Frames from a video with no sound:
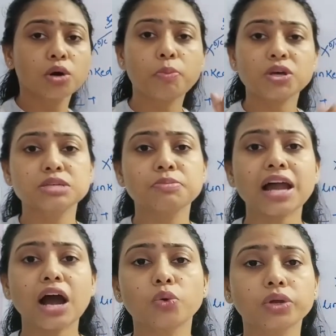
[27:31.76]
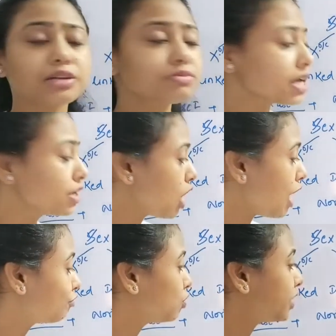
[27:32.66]
possible outcomes and you
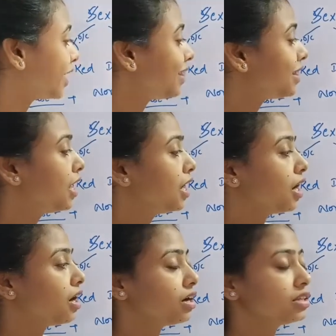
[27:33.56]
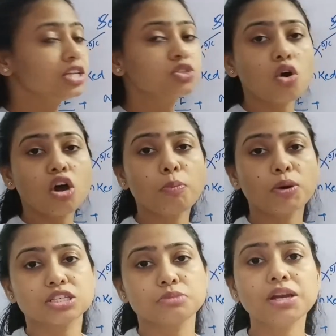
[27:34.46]
have to tell these all
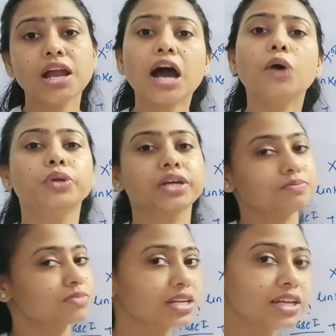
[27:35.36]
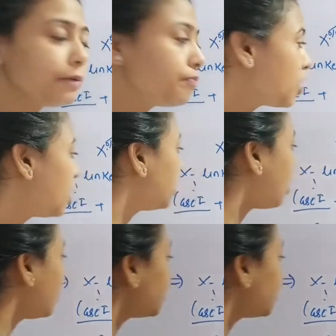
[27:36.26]
possible outcomes. Clear? Now